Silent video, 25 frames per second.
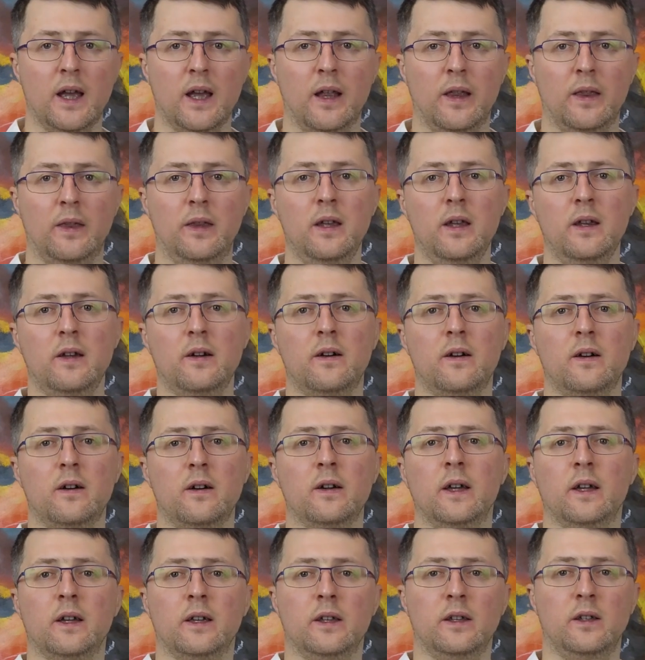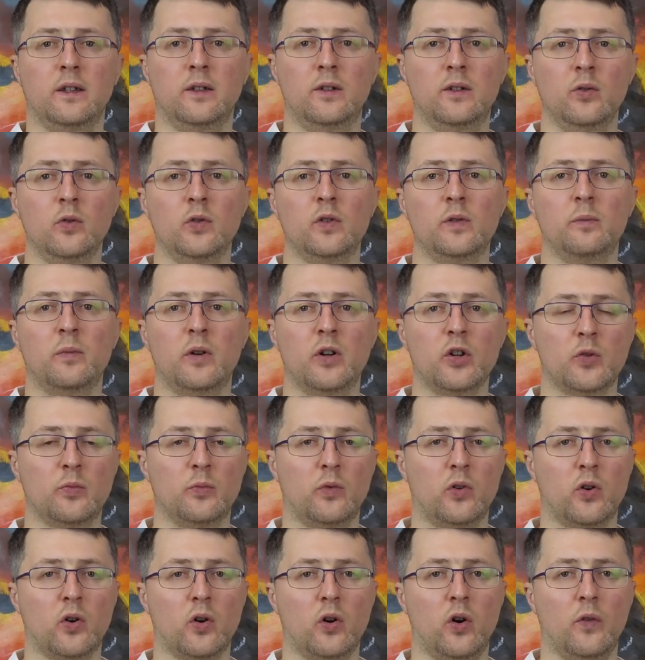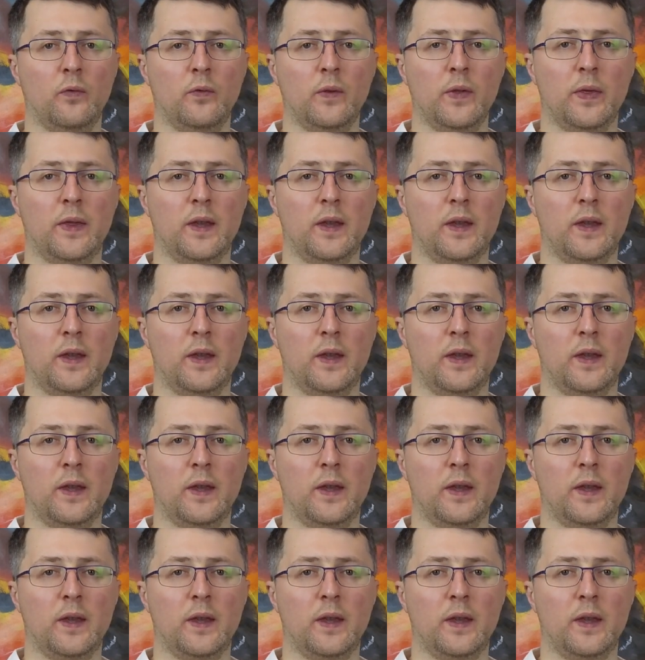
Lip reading: They are used much more often